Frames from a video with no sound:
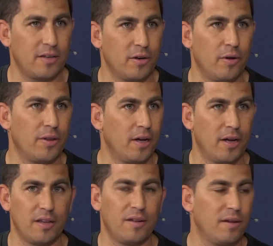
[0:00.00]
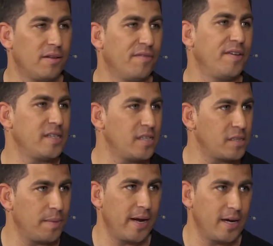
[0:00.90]
You know, the the, the VC
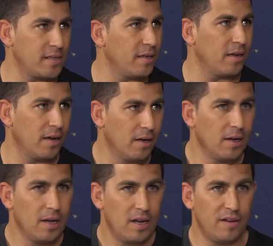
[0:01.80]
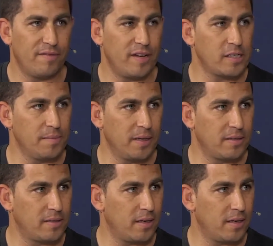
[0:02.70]
space and the investment